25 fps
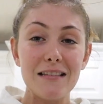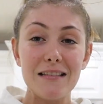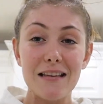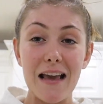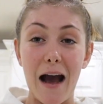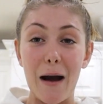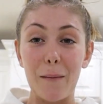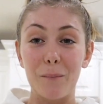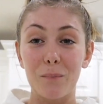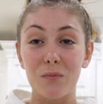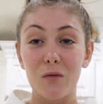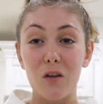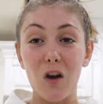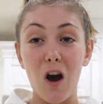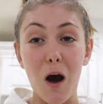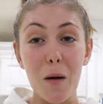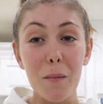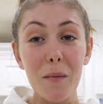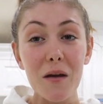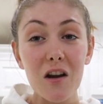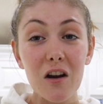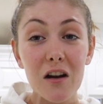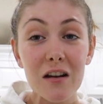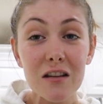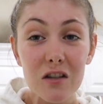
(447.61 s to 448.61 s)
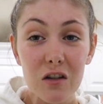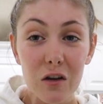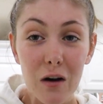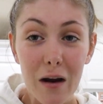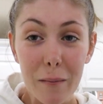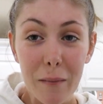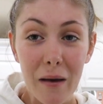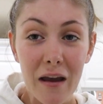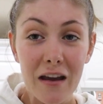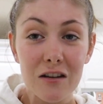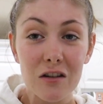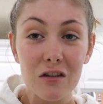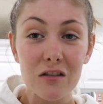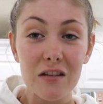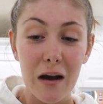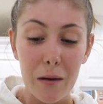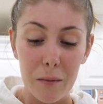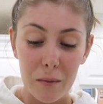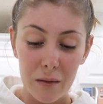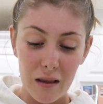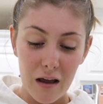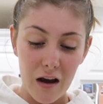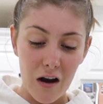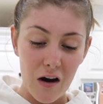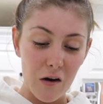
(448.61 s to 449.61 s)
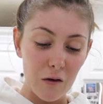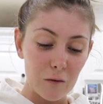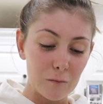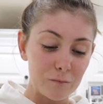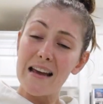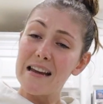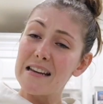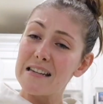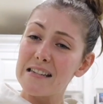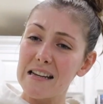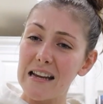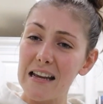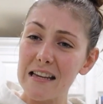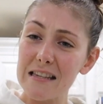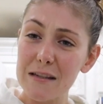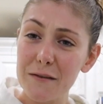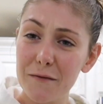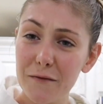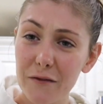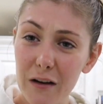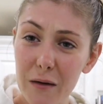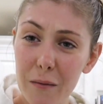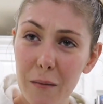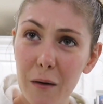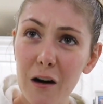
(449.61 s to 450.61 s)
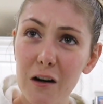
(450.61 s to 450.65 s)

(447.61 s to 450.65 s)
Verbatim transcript: yeah, comment your Instagram handle down below to get some free